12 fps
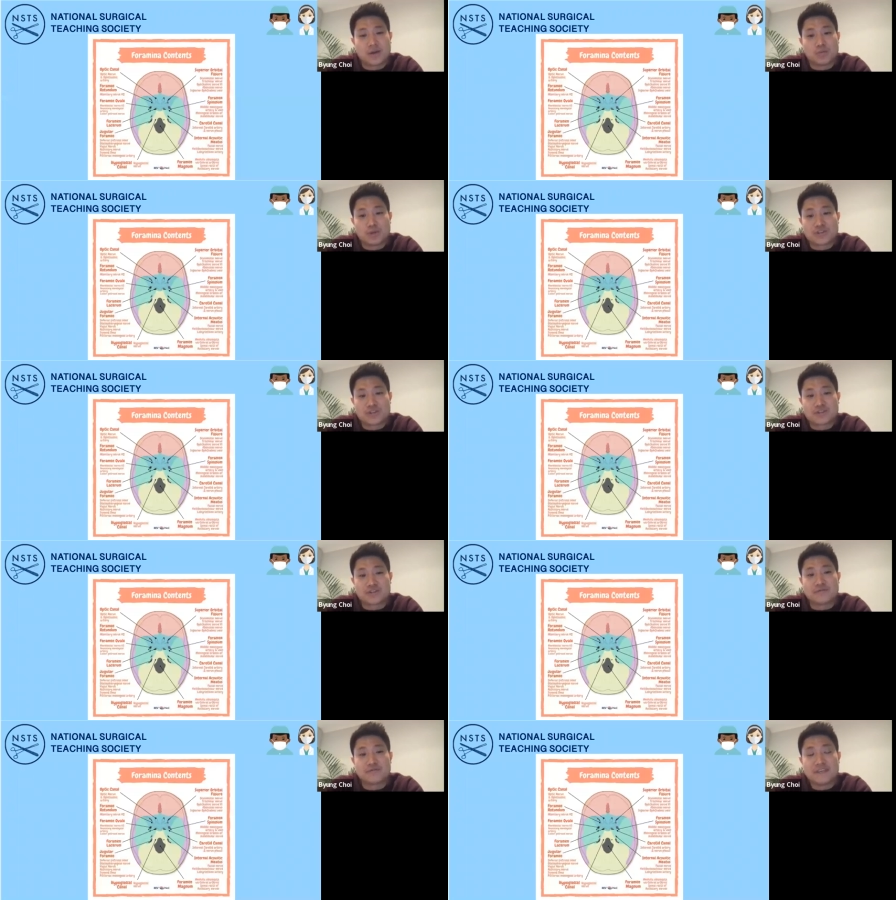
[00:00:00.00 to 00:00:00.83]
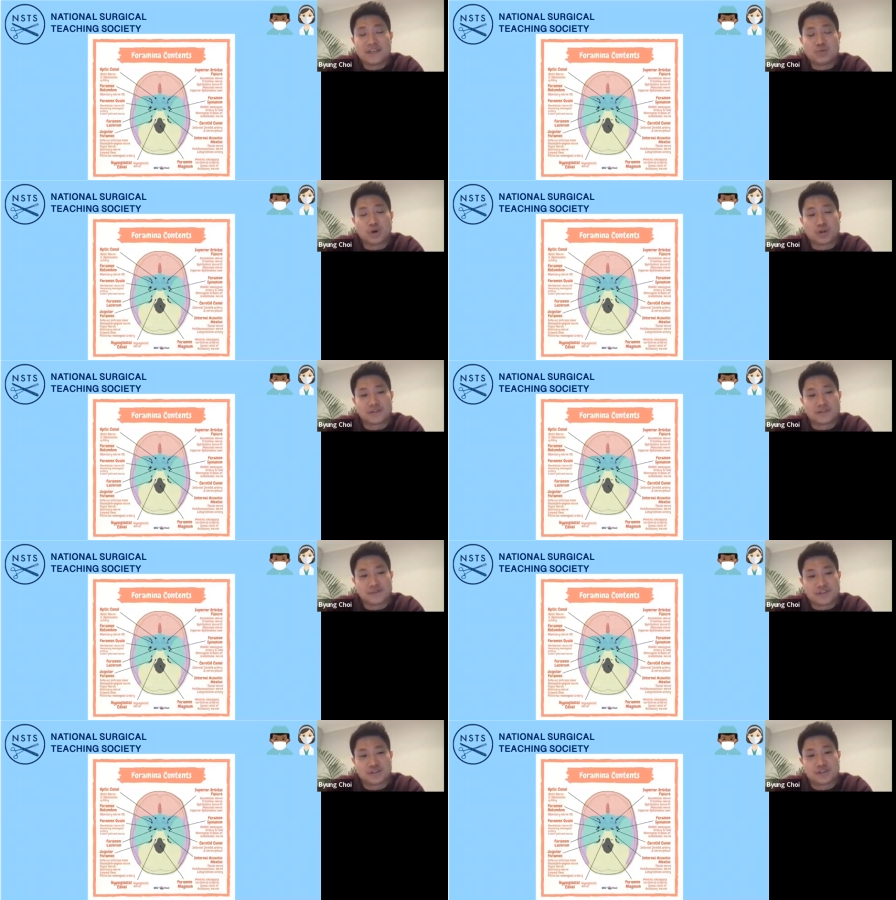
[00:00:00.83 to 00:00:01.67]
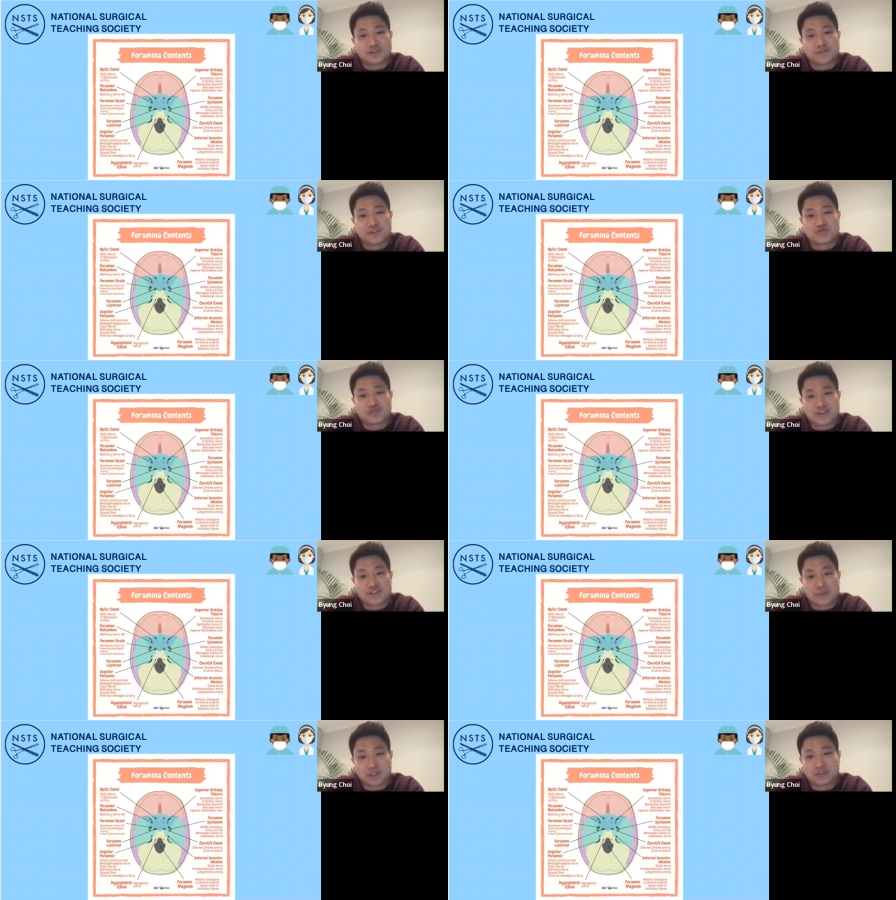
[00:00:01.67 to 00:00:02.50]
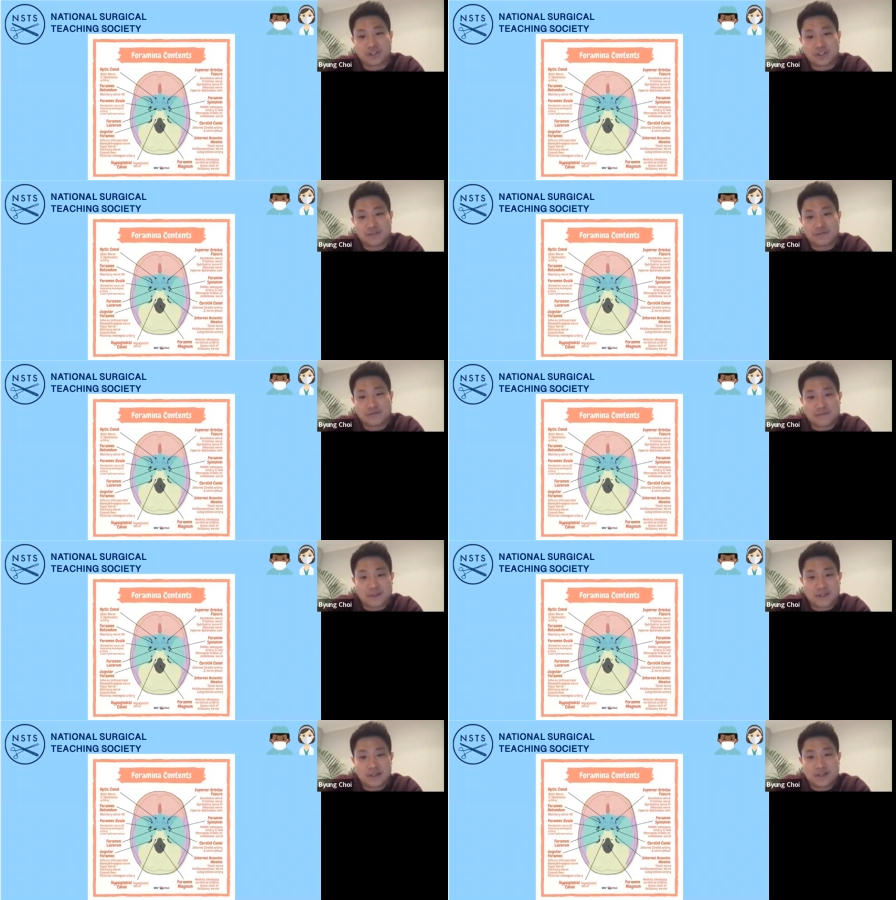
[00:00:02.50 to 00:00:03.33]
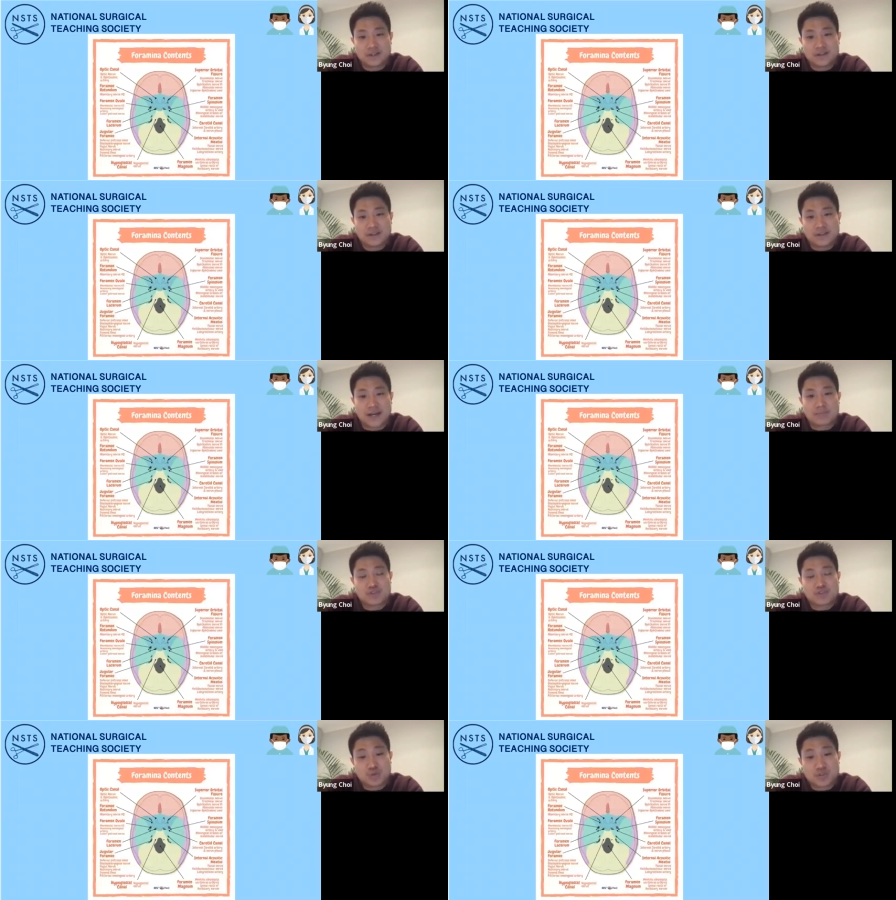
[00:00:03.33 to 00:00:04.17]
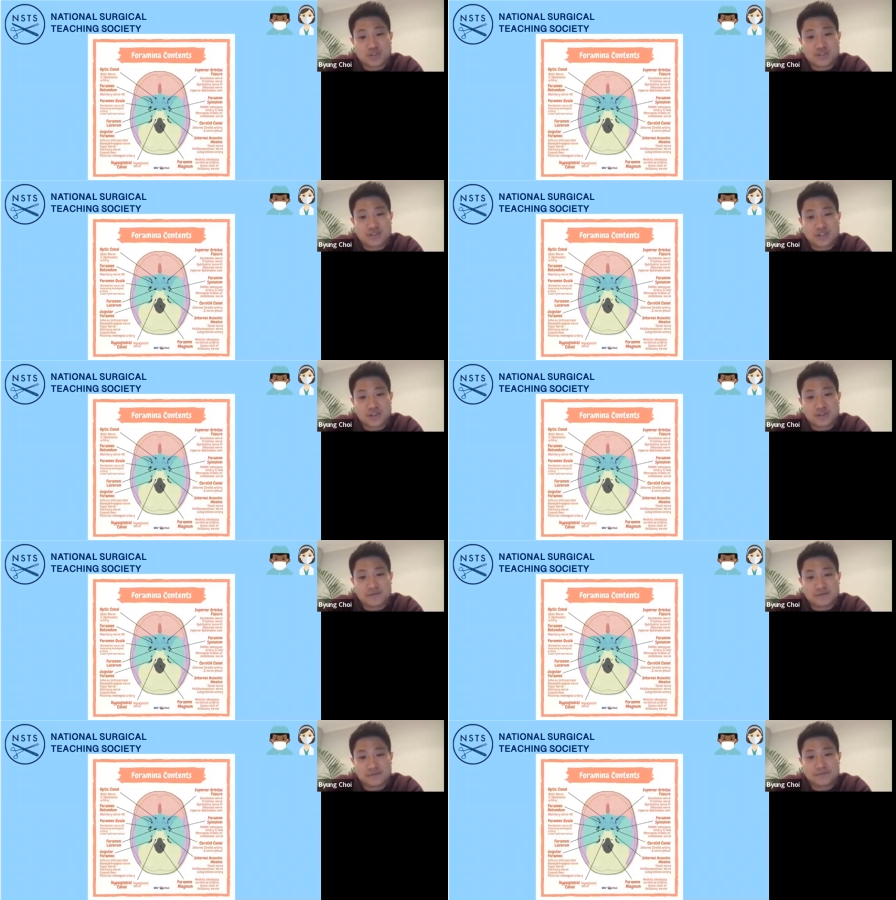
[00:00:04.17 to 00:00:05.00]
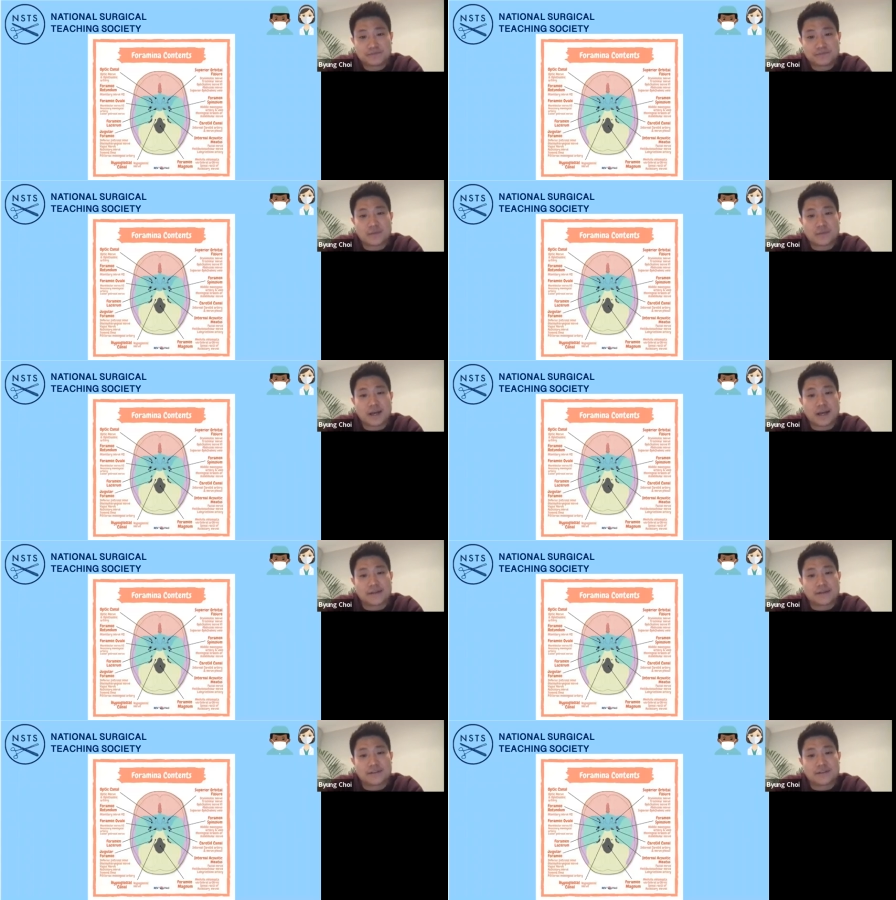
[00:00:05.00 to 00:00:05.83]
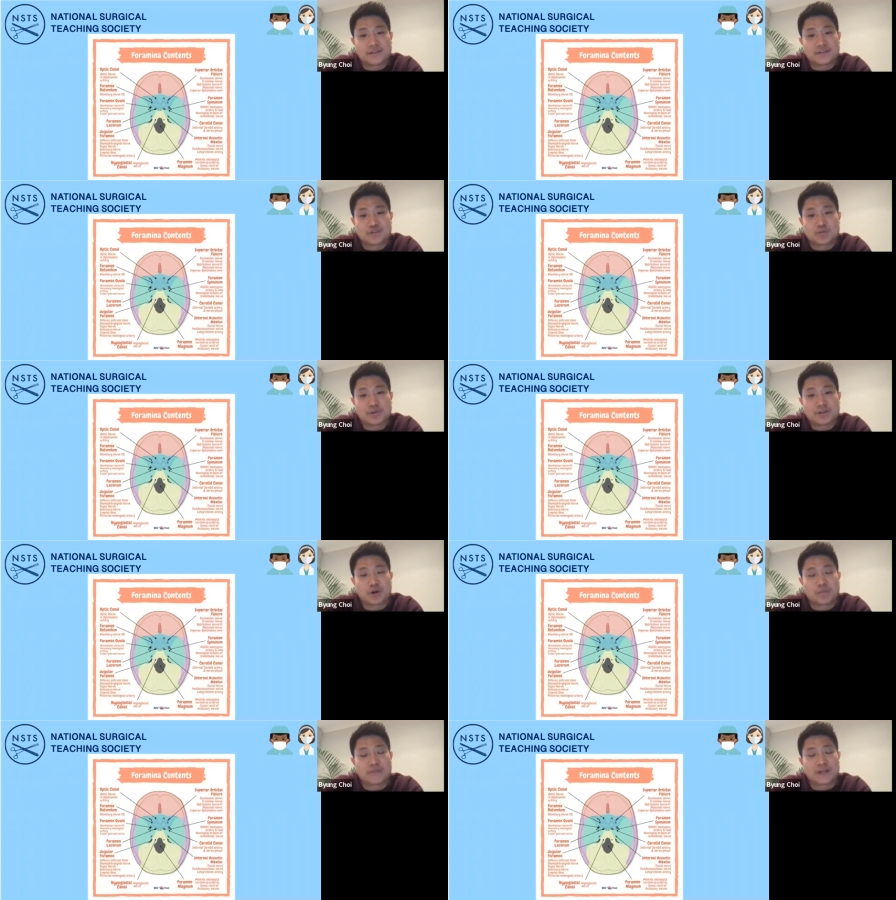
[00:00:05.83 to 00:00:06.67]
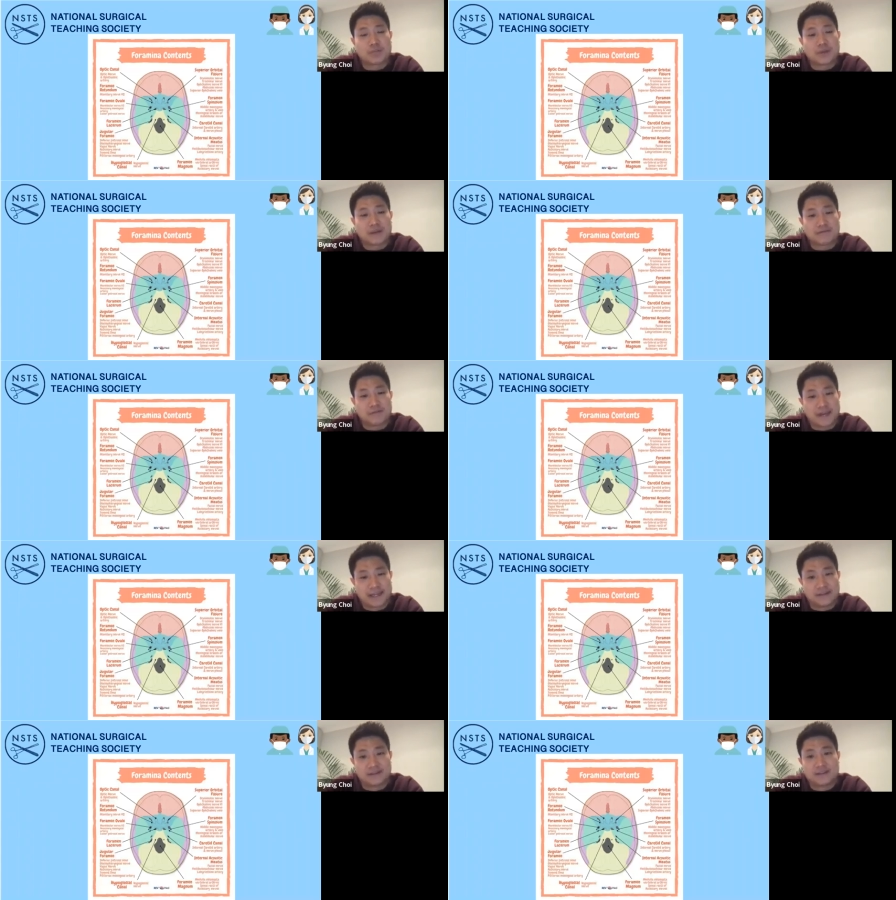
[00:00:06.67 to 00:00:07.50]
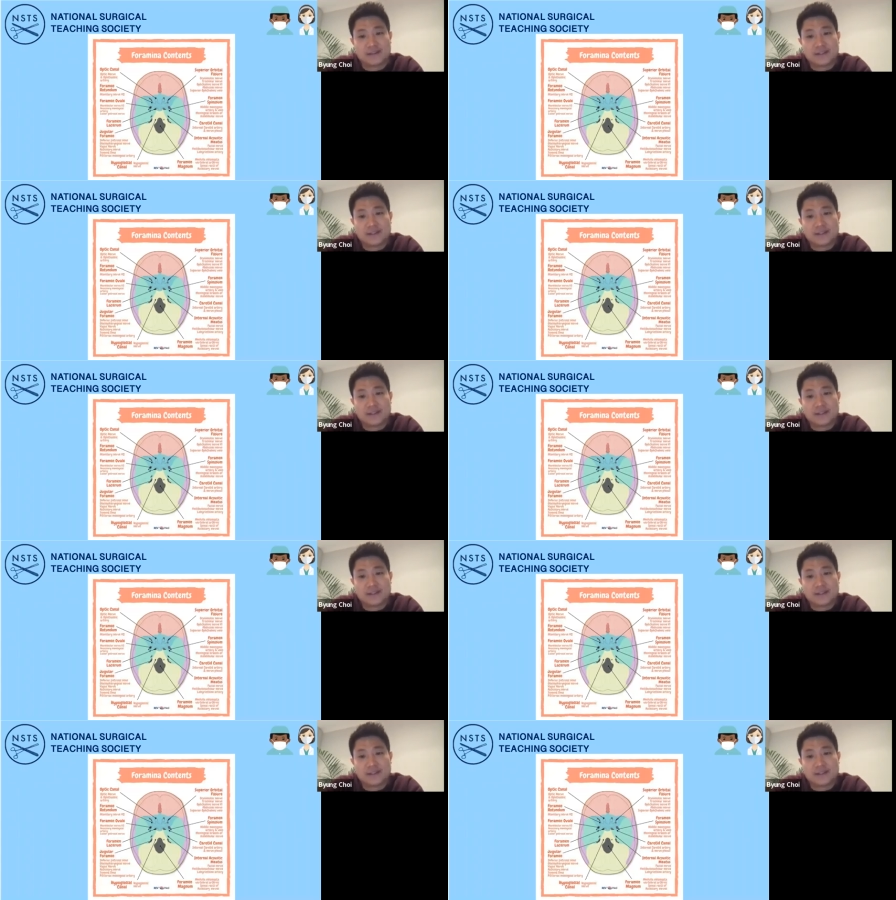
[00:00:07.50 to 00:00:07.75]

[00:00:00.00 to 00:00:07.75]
which is the V1 division of the trigeminal nerve, the abducens nerve, and the superior ophthalmic vein.